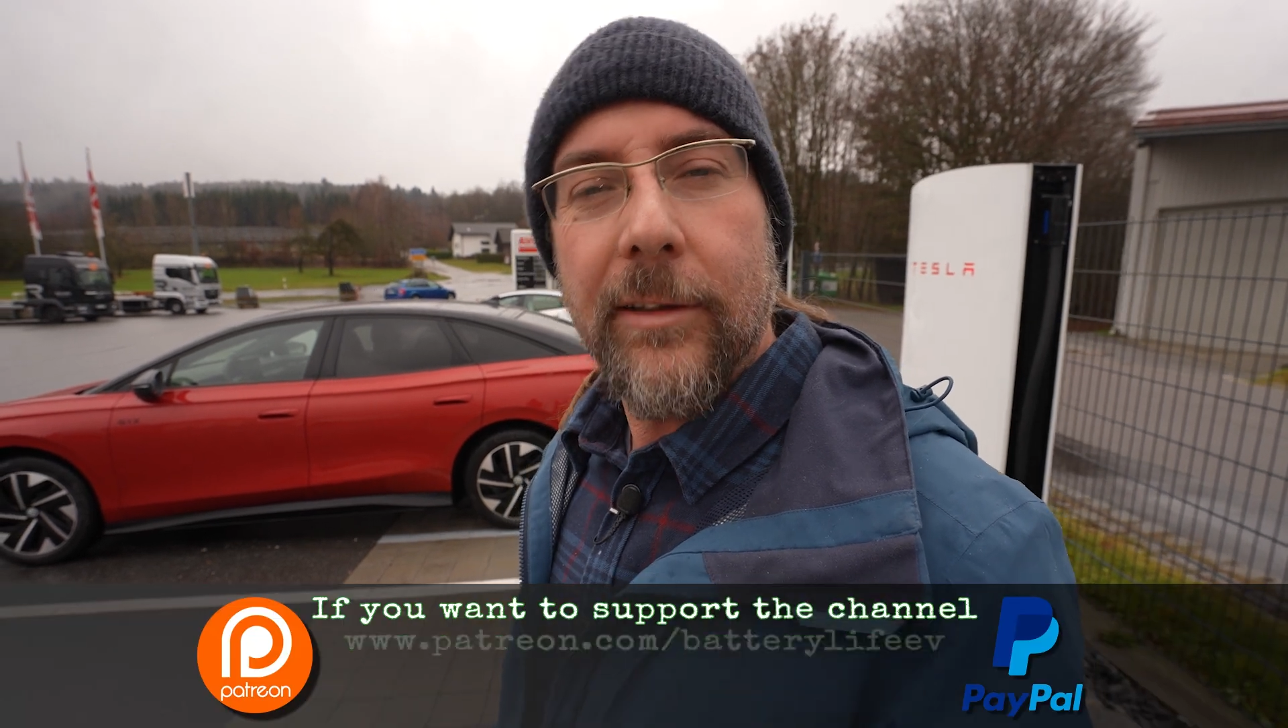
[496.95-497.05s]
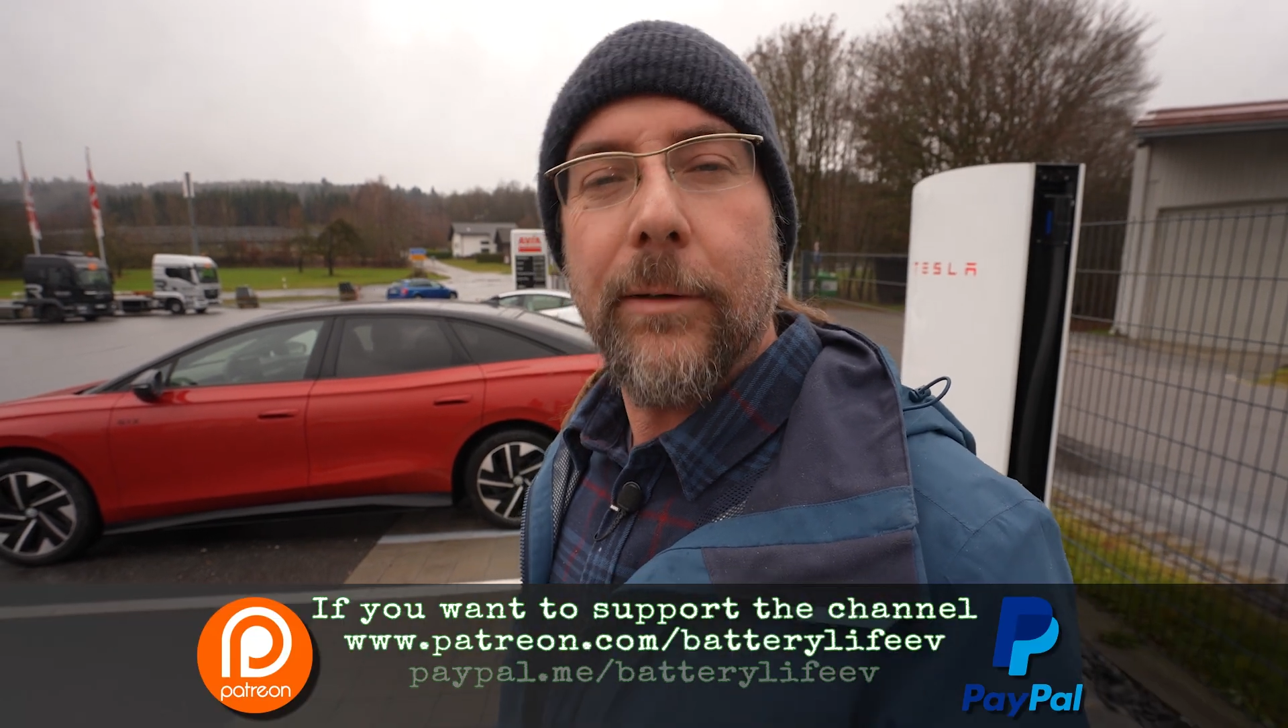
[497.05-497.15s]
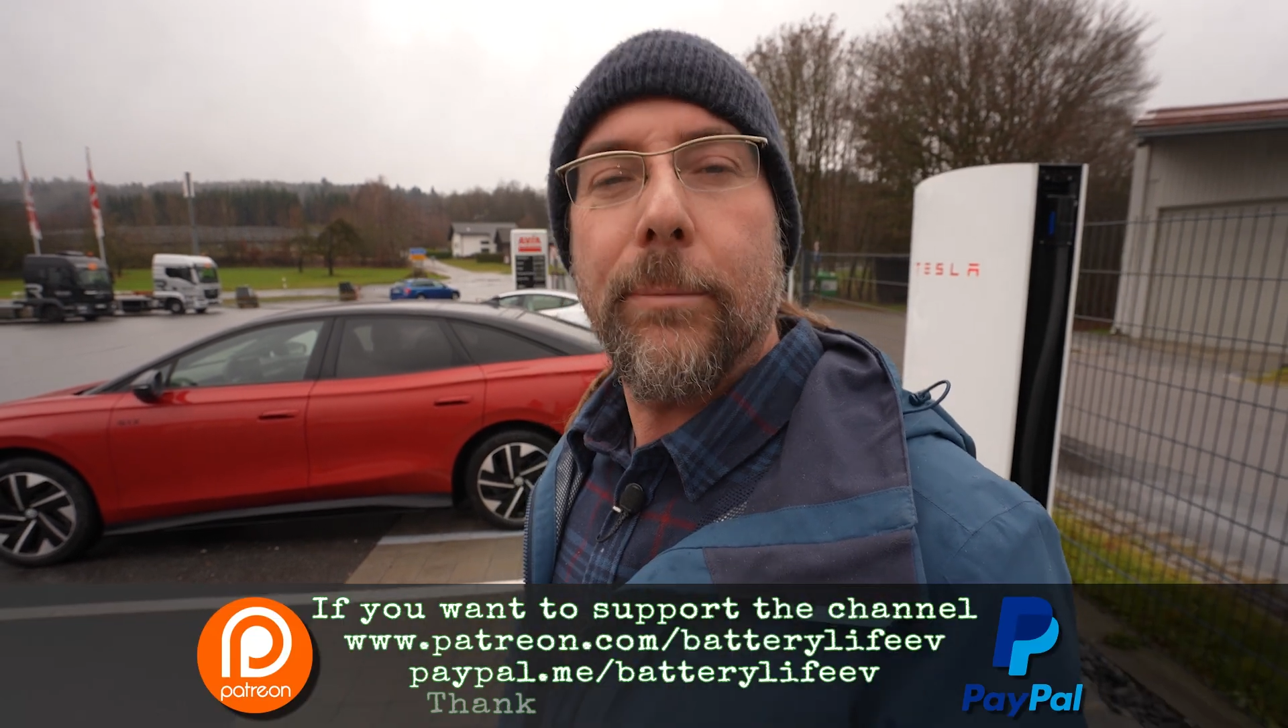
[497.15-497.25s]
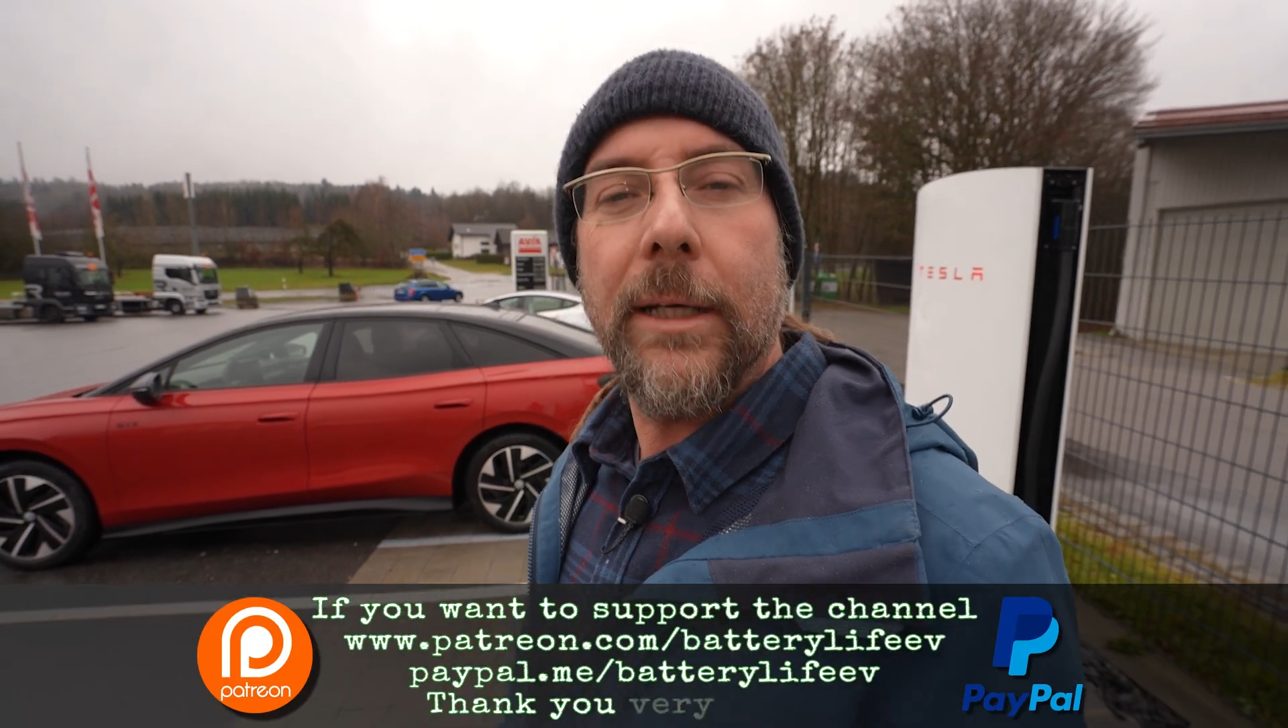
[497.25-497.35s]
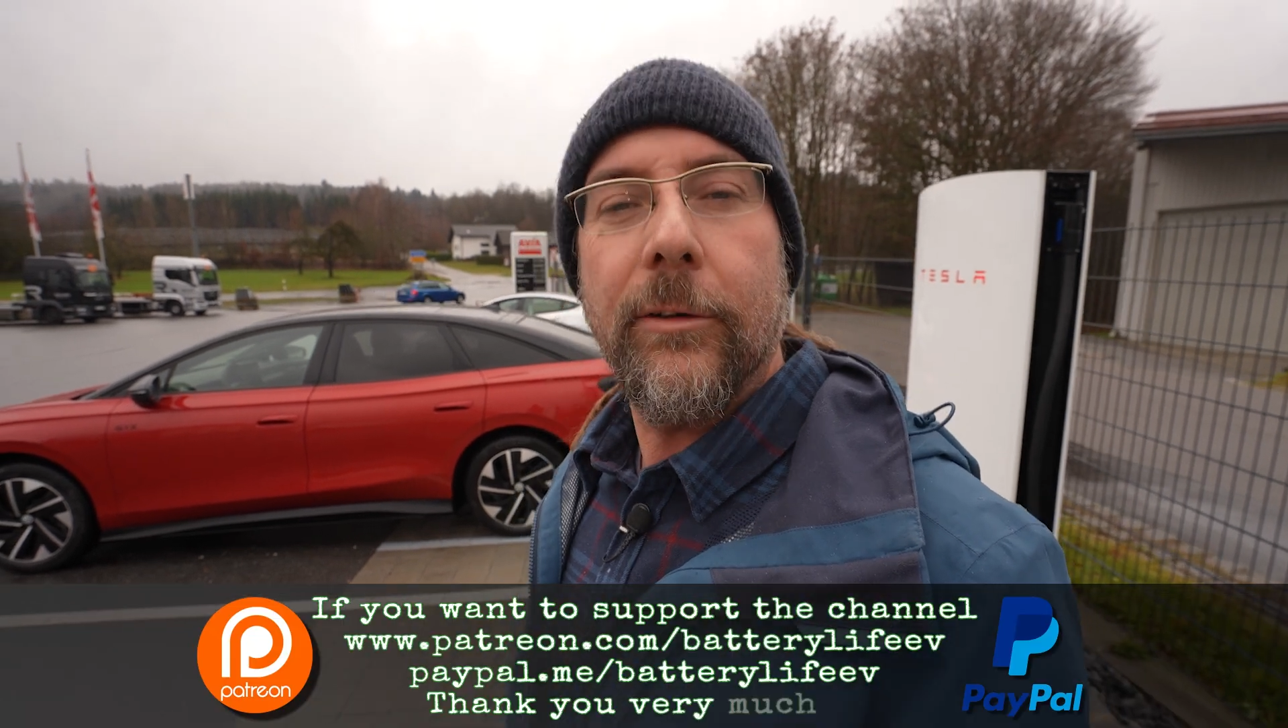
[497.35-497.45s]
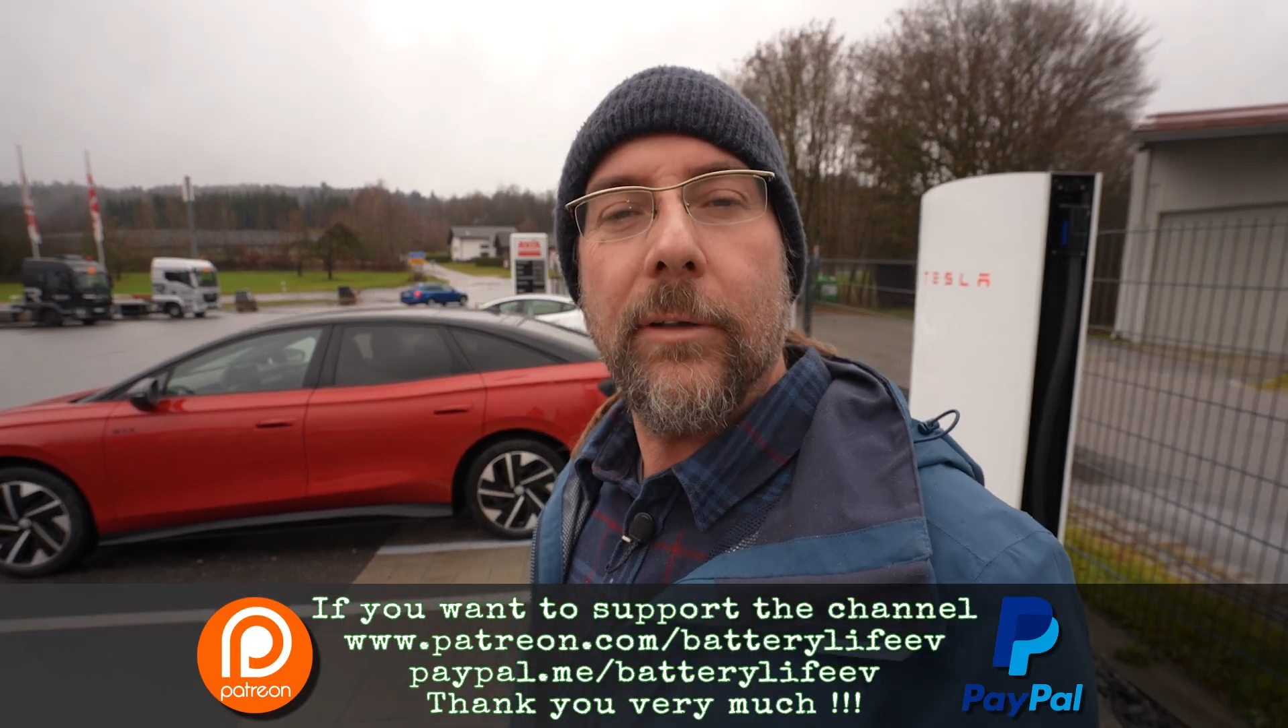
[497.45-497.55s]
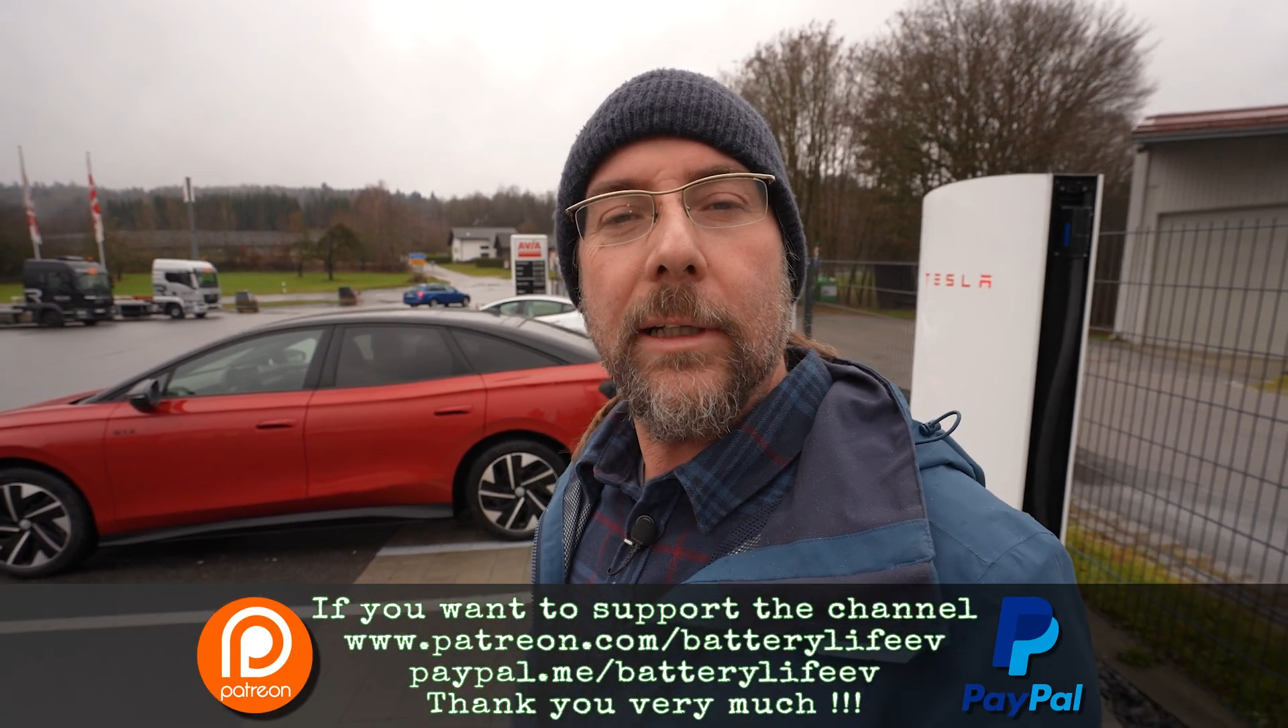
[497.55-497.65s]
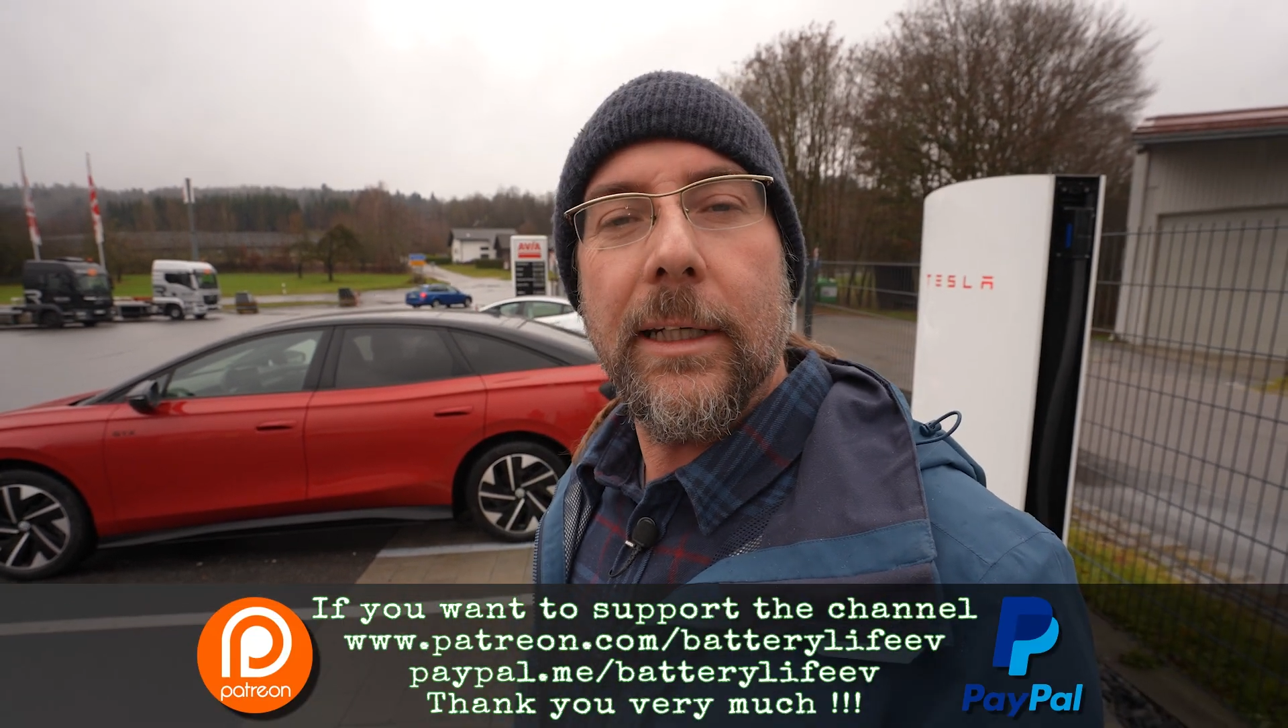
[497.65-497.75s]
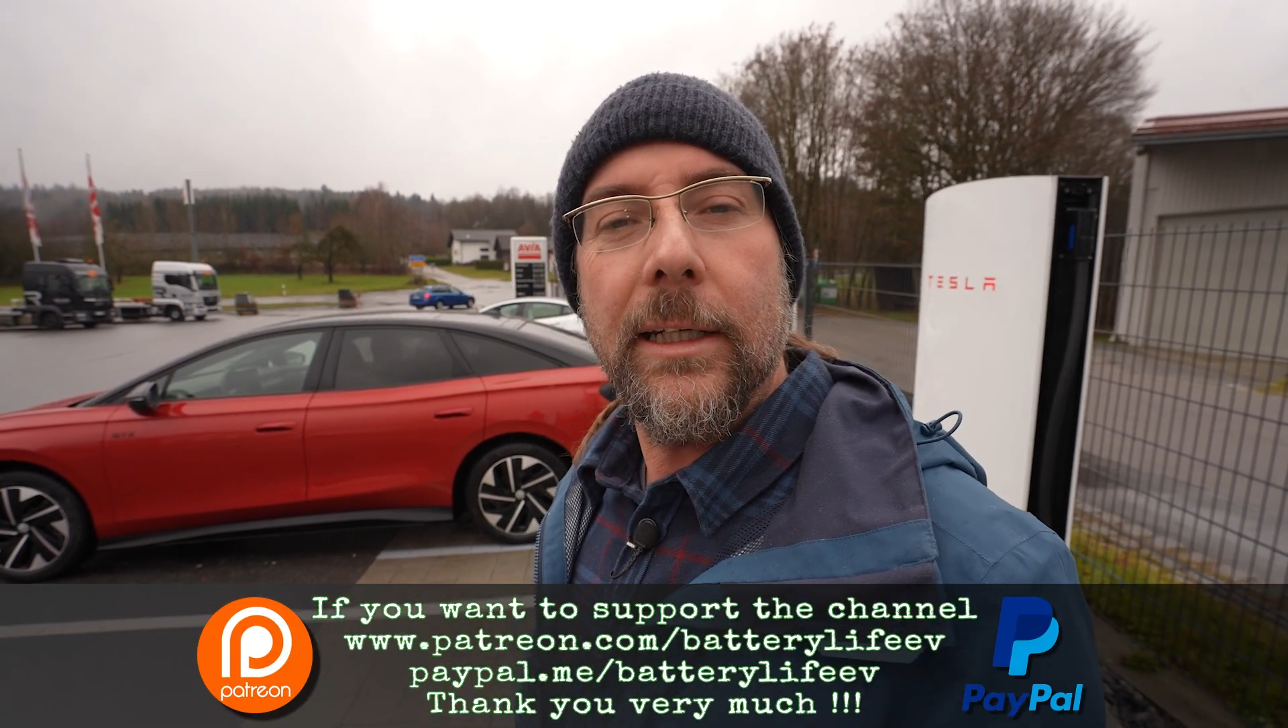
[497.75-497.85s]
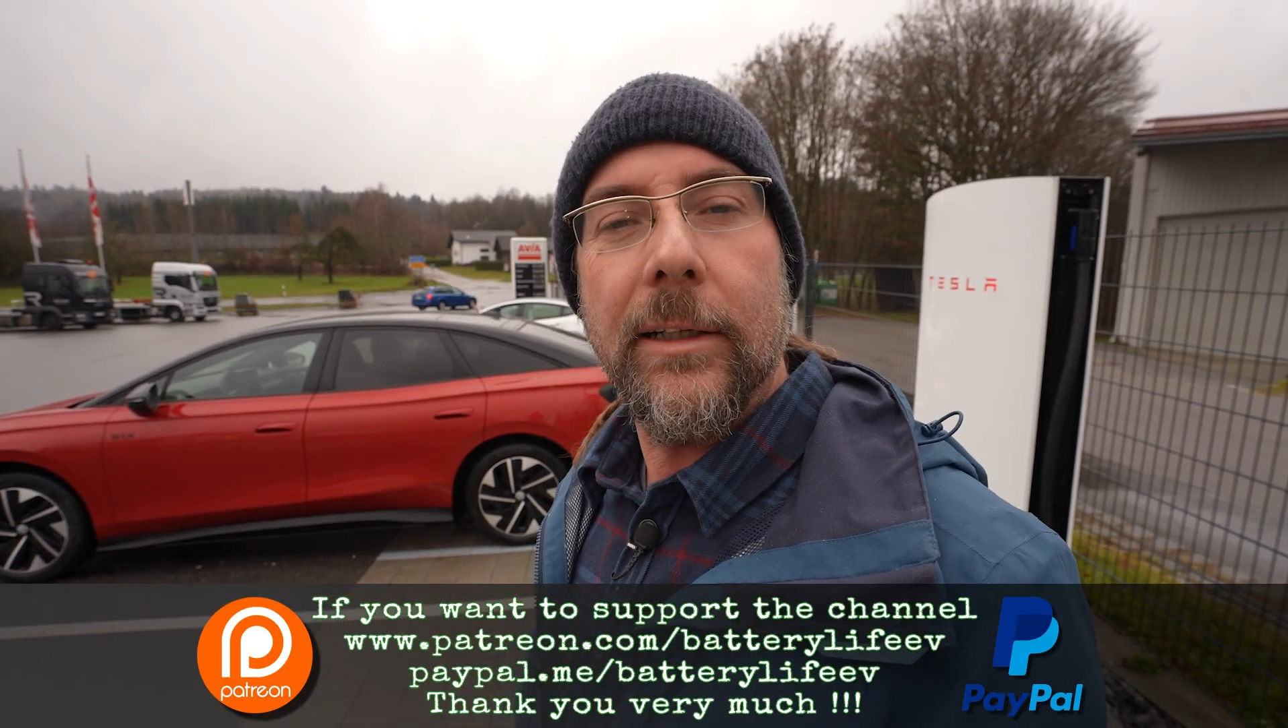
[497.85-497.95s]
there's a
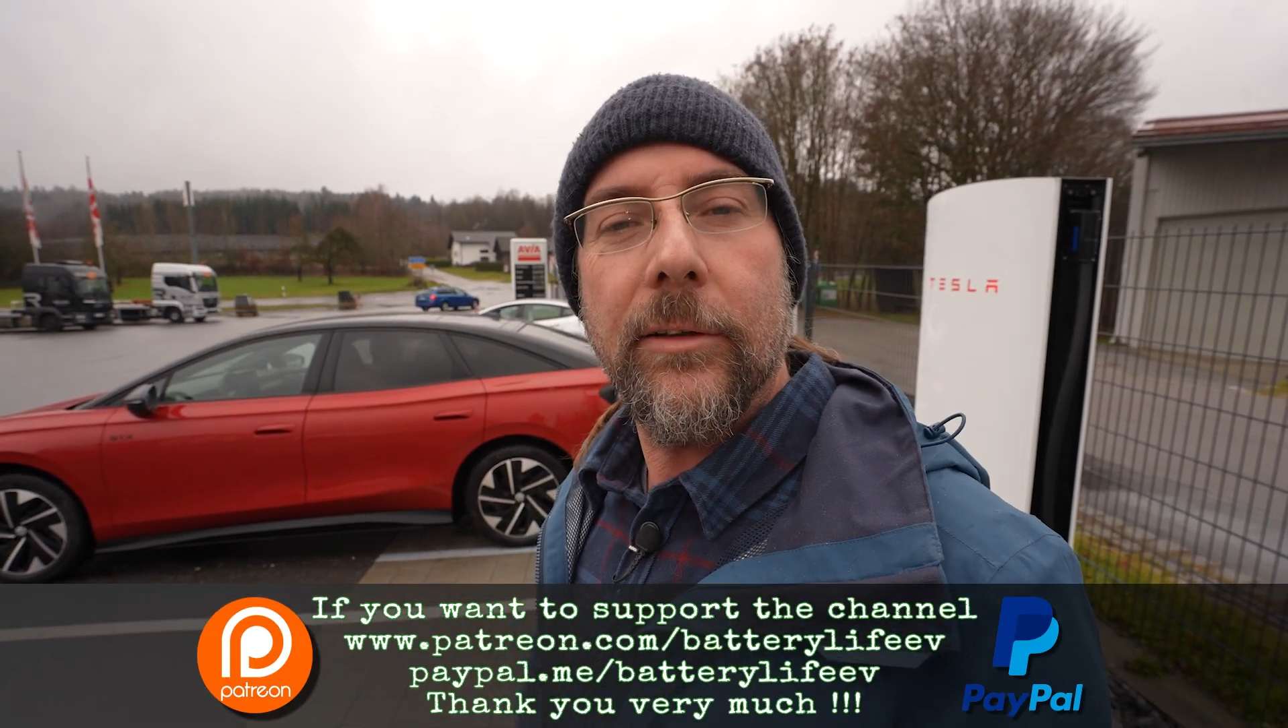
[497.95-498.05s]
Patreon link